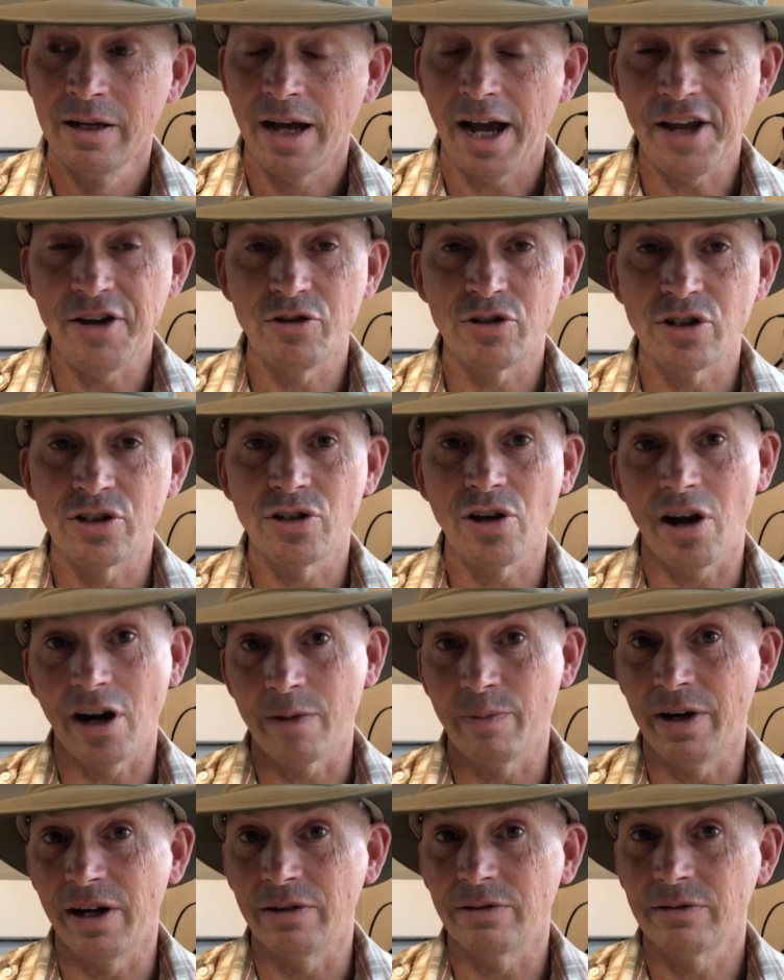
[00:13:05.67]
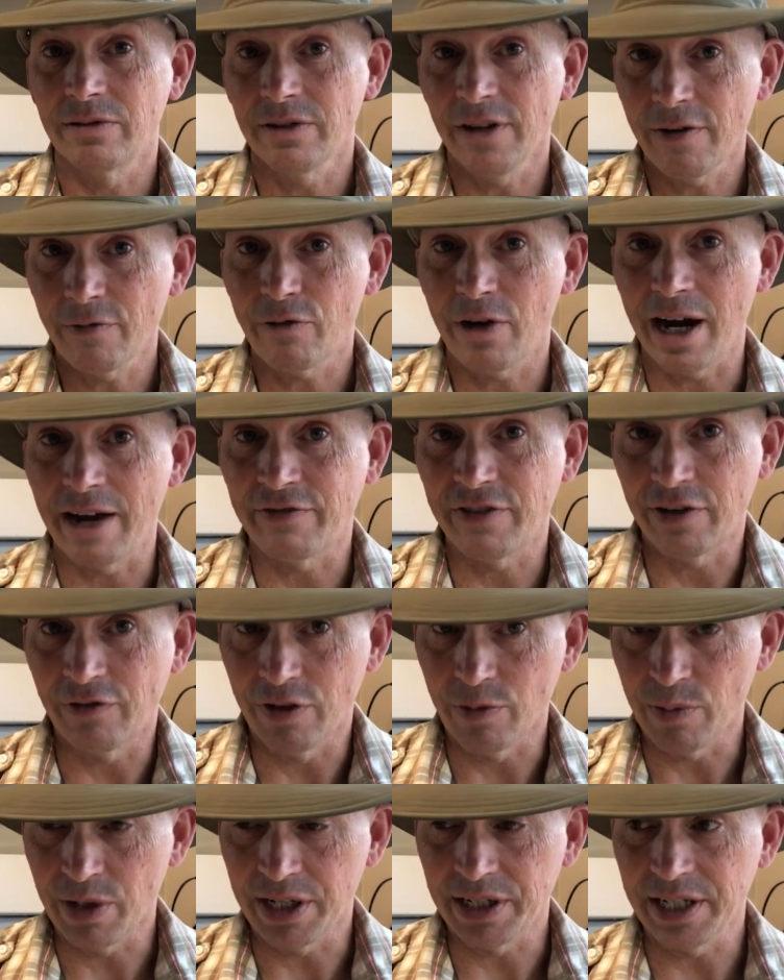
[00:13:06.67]
I used to talk about Lovecraft
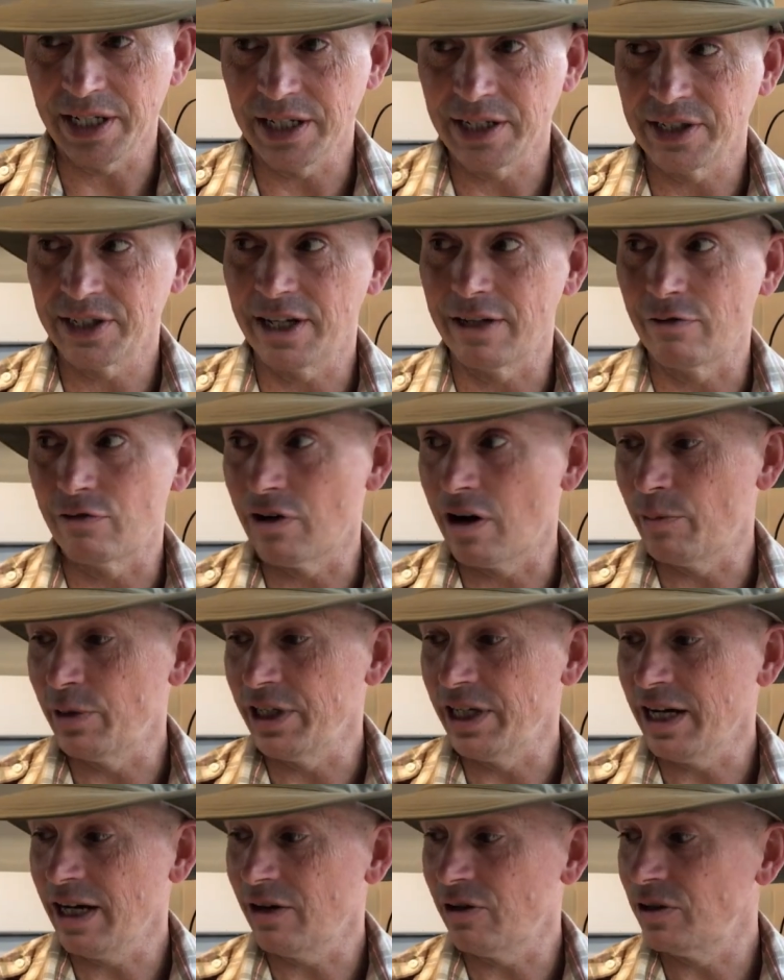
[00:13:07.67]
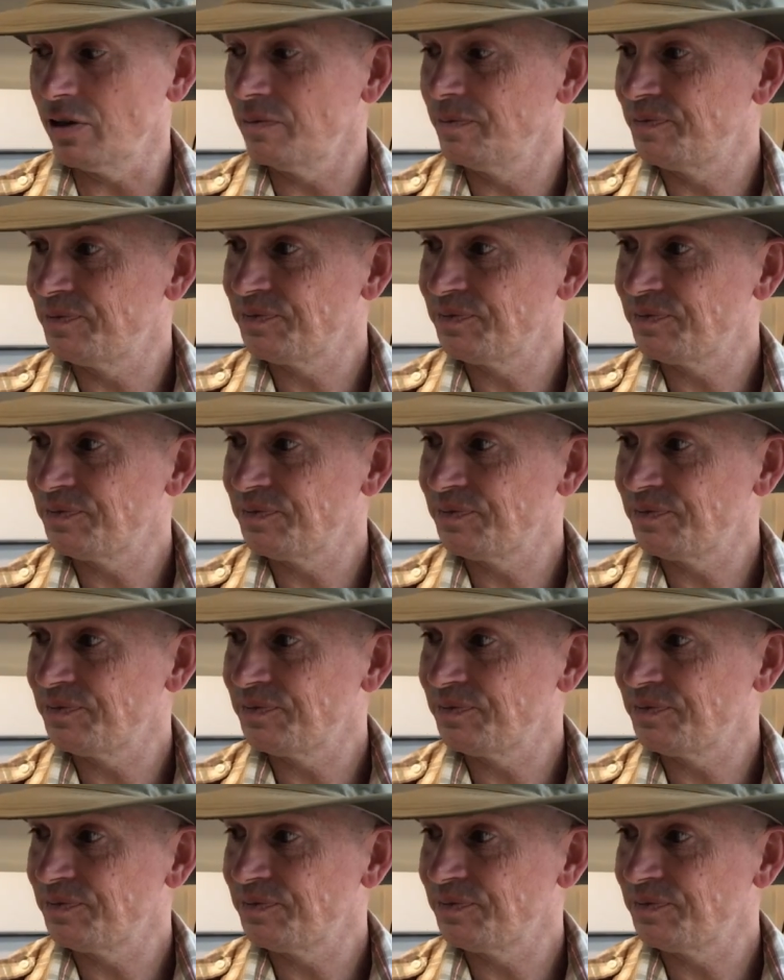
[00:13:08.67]
every Monday instead of Robert E. Howard.